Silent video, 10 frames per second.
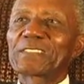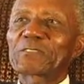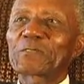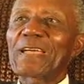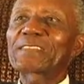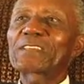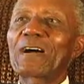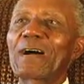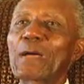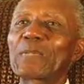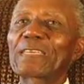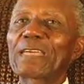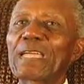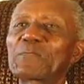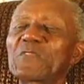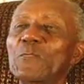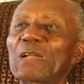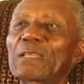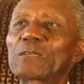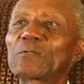So that's how I became
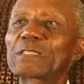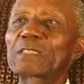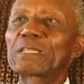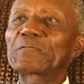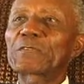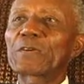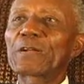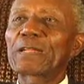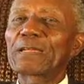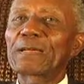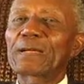familiar with the fraternity,